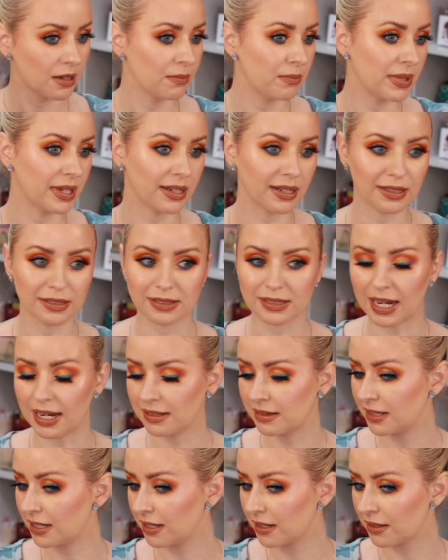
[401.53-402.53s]
because
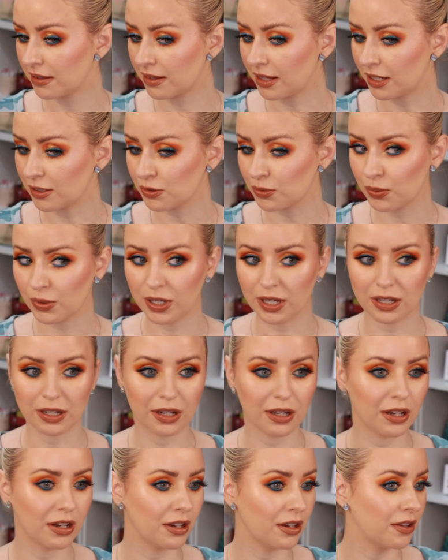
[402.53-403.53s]
I think that's what
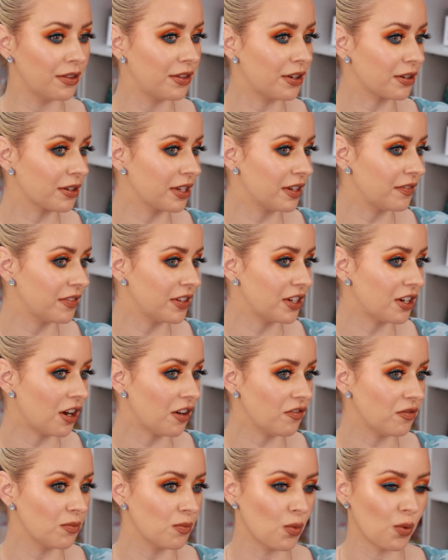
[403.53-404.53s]
they're giving
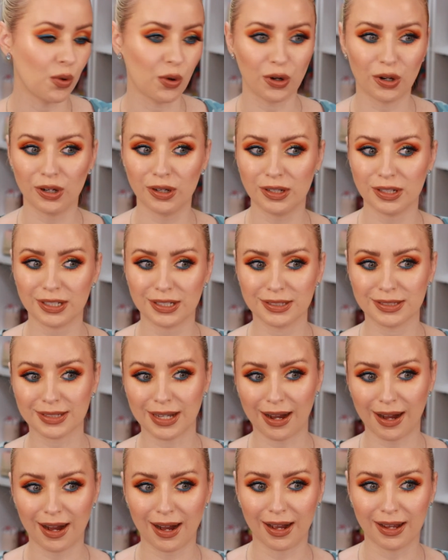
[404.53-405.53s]
off more, is a
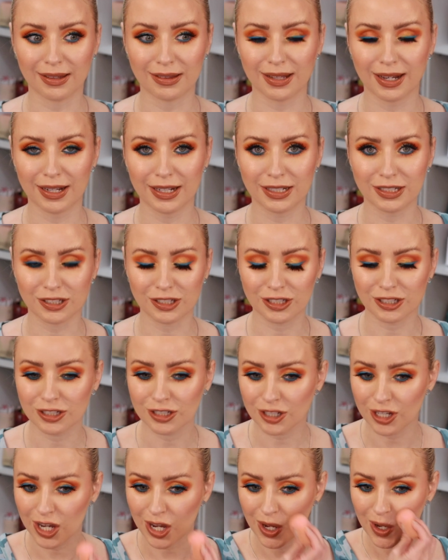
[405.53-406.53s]
highlight,
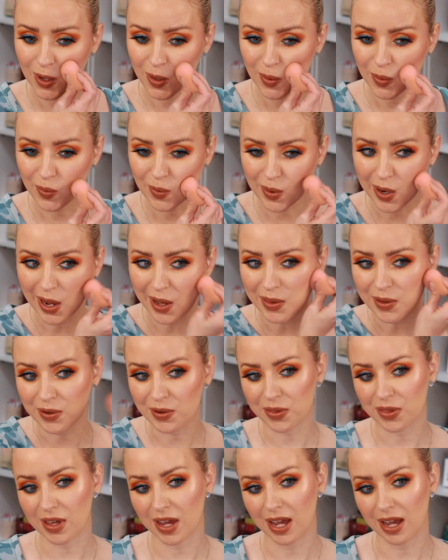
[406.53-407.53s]
rather
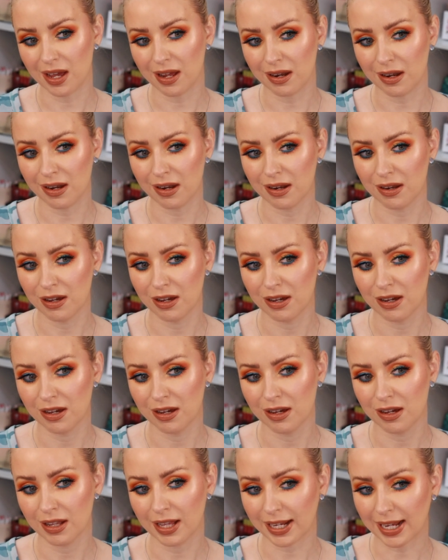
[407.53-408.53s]
than,
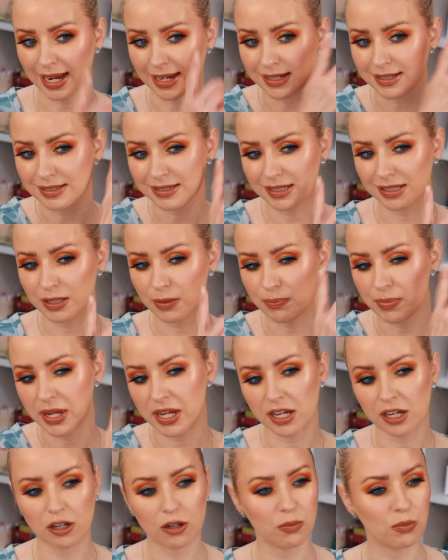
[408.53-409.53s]
like, I can see the
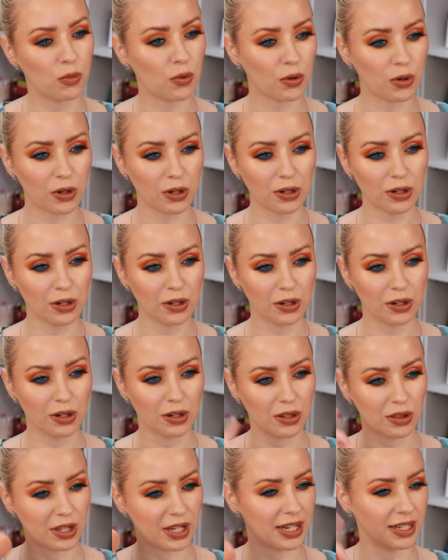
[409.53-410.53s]
pink more
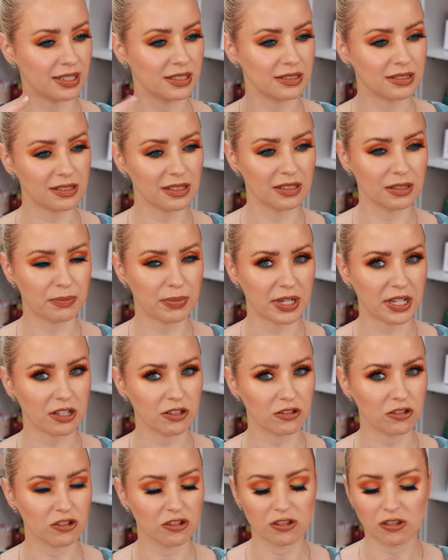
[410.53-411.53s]
than I can see the
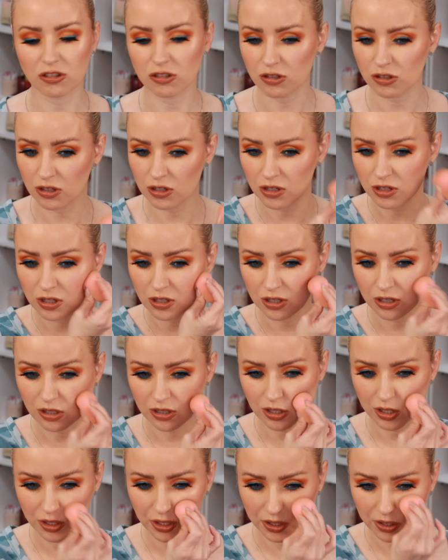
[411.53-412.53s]
peach,
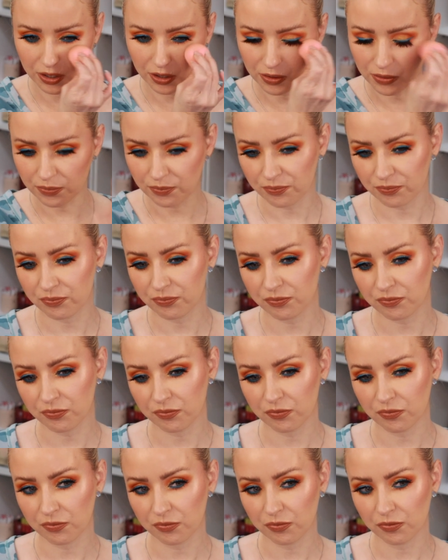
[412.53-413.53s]
you know?
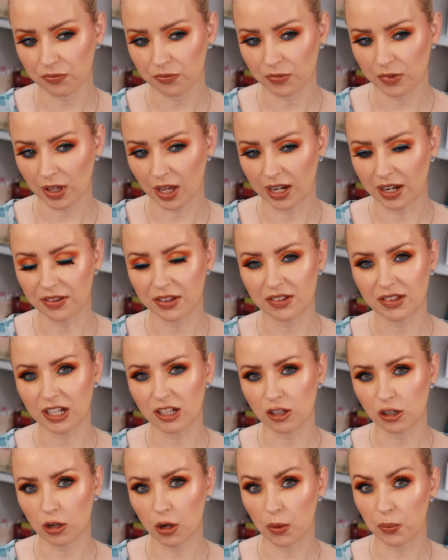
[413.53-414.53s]
And I think they
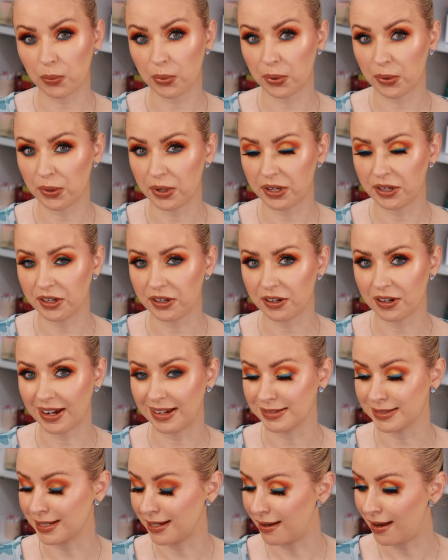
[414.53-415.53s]
look prettier
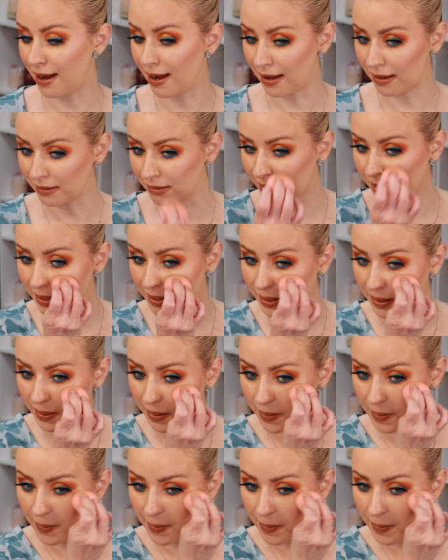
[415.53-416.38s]
as a highlight.